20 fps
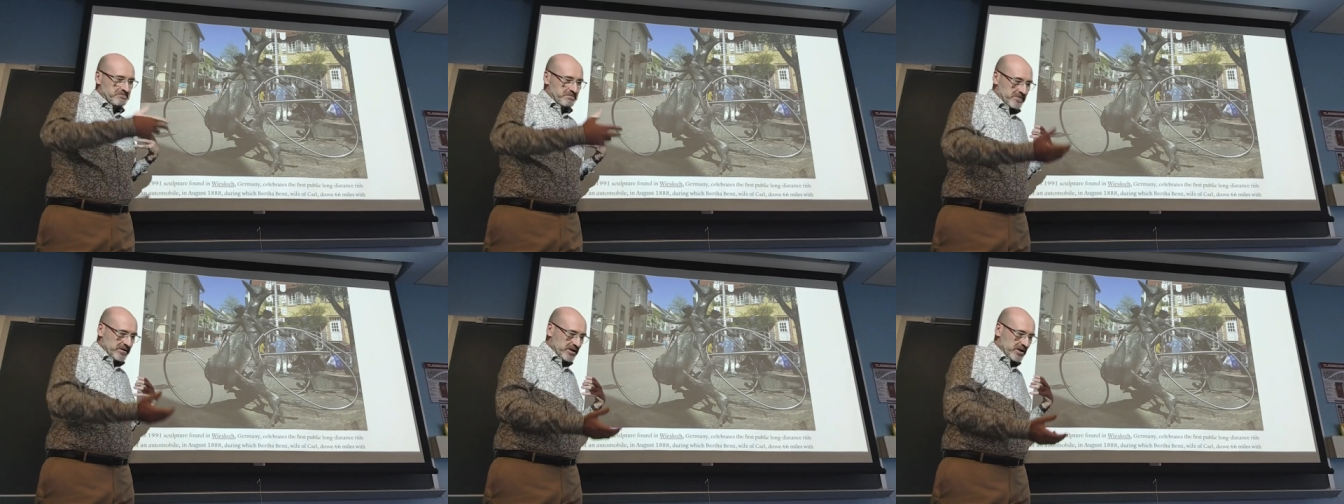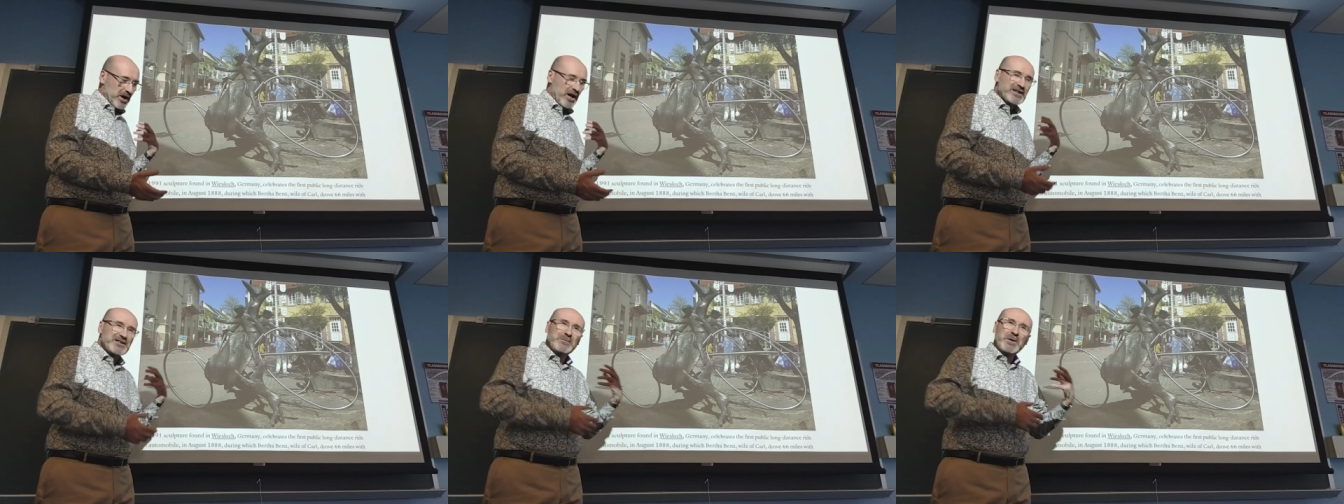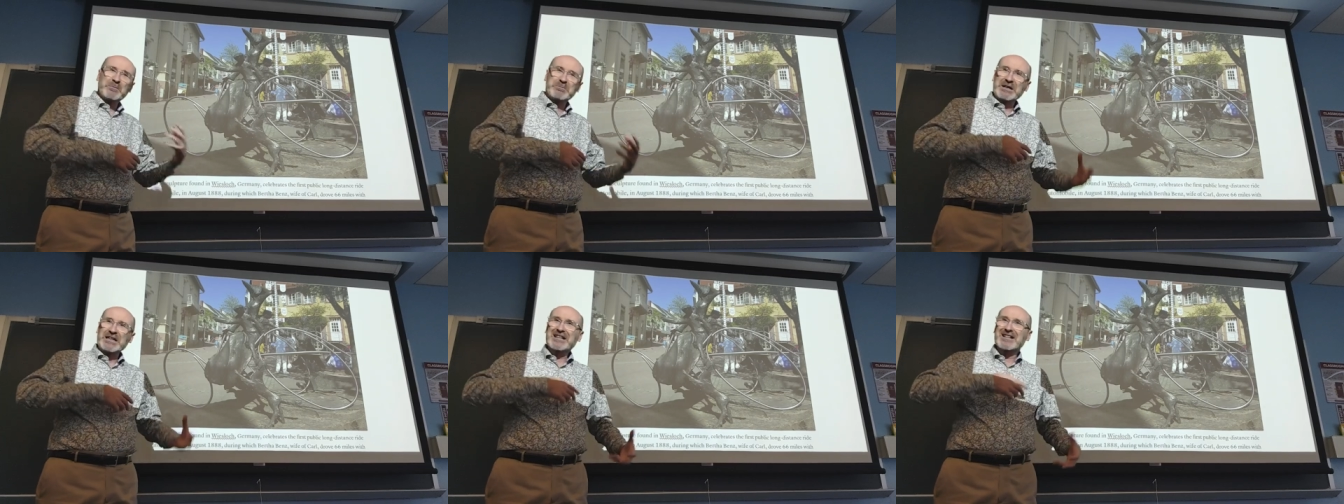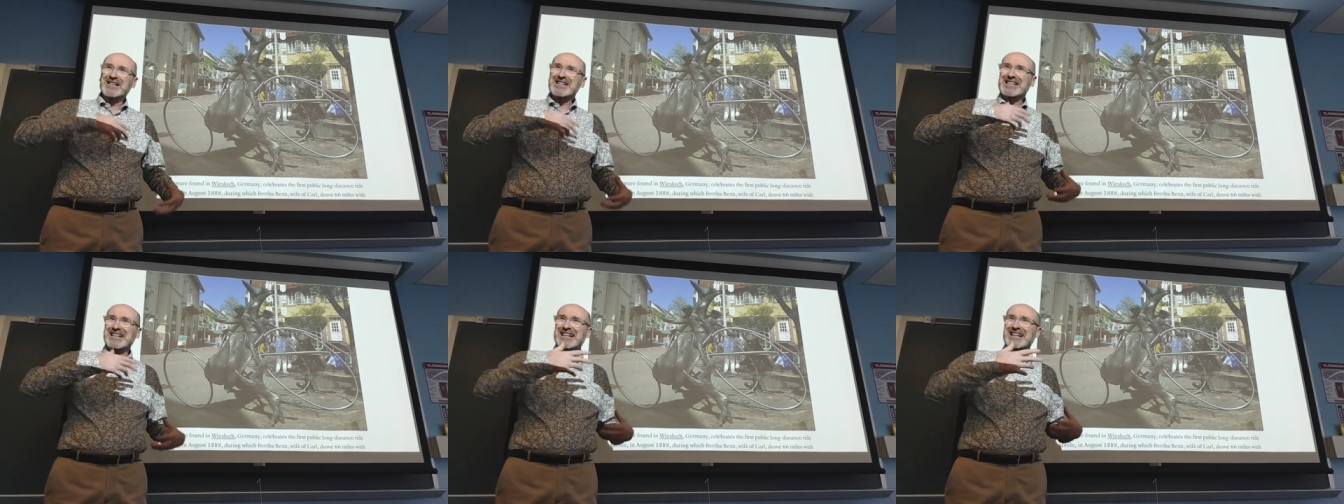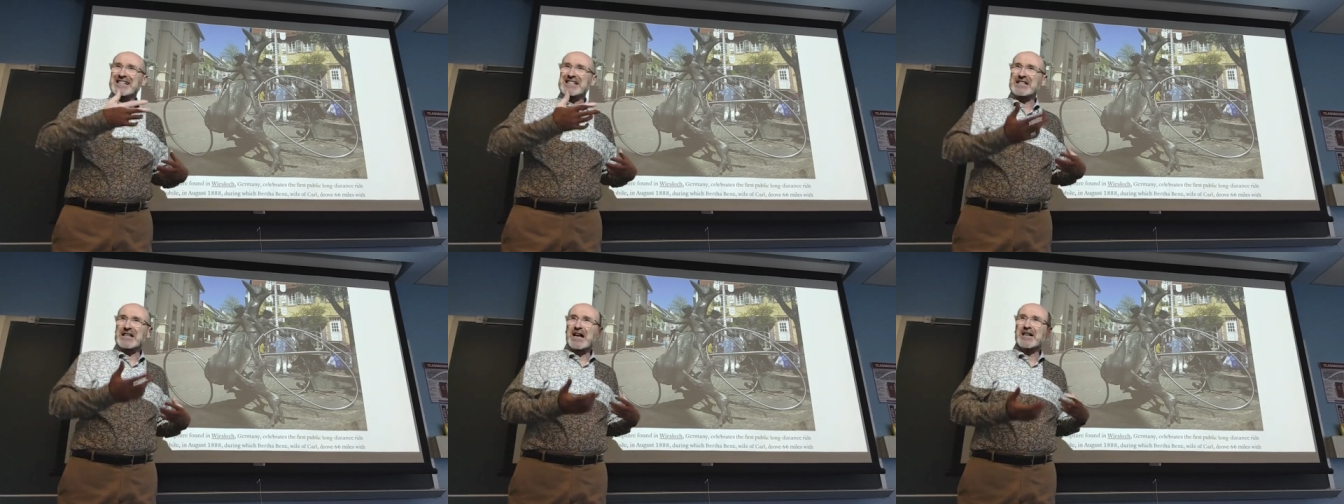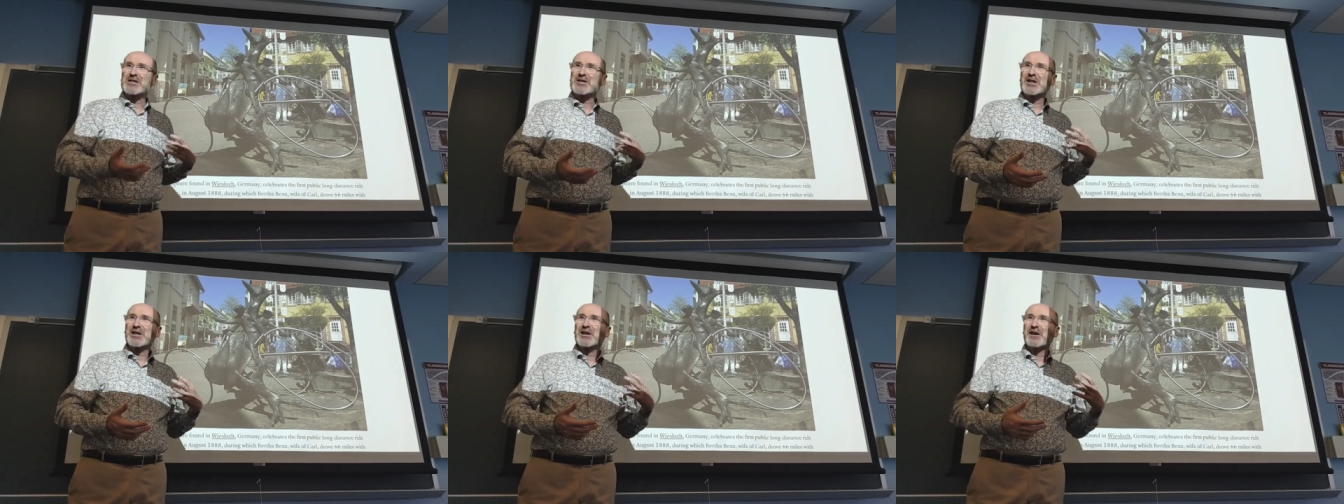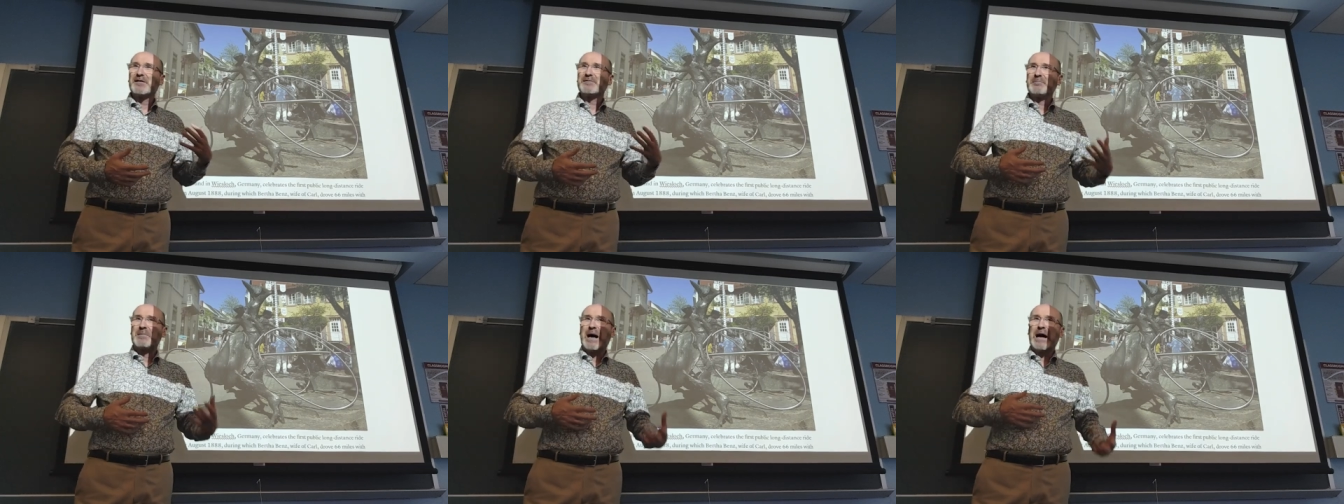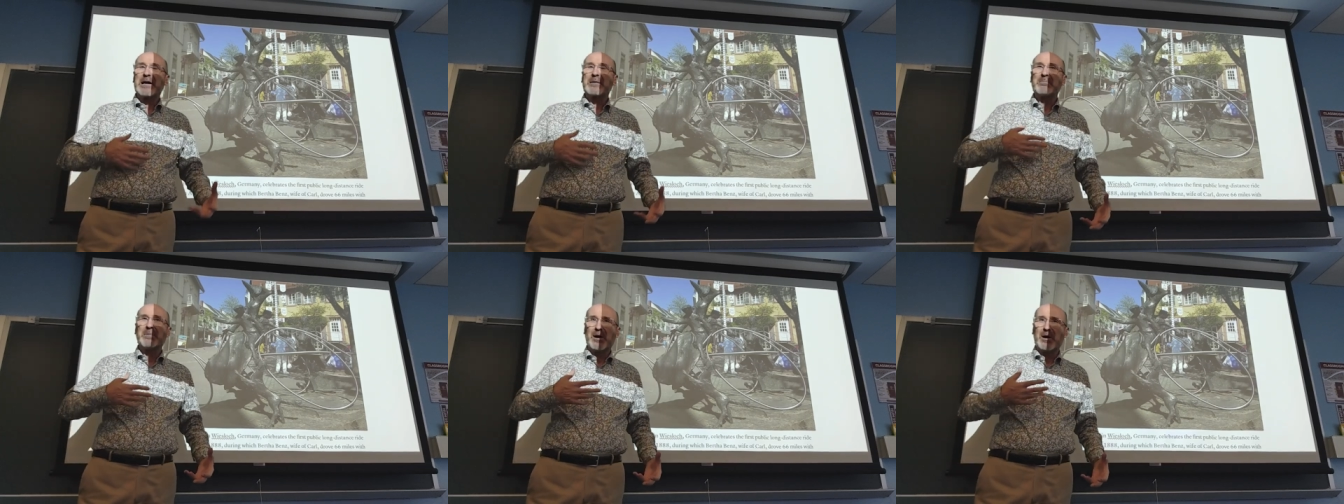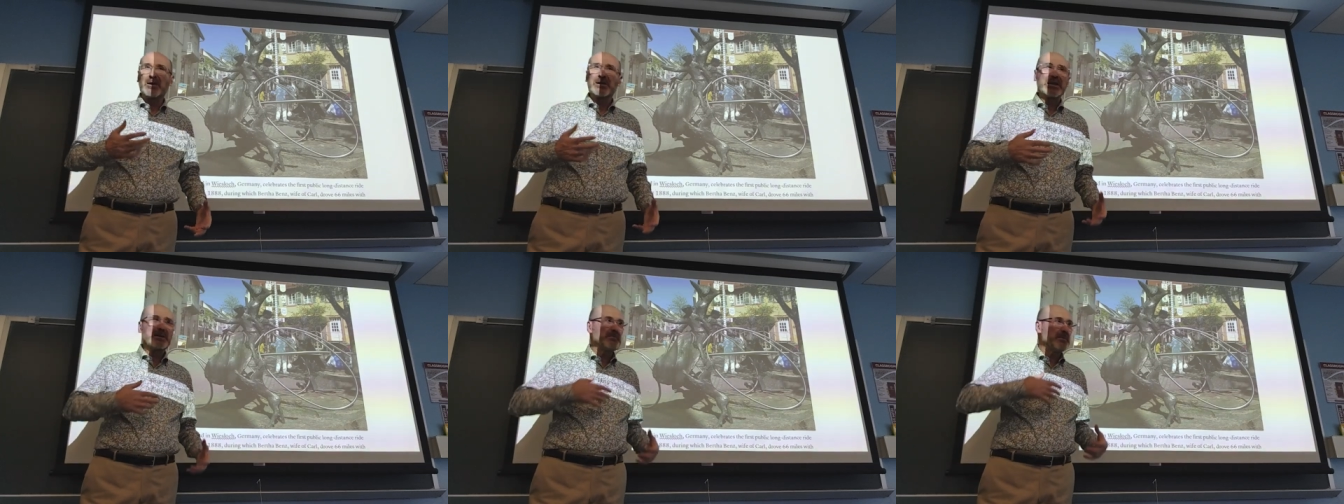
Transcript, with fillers: the automobile is an extension of my body.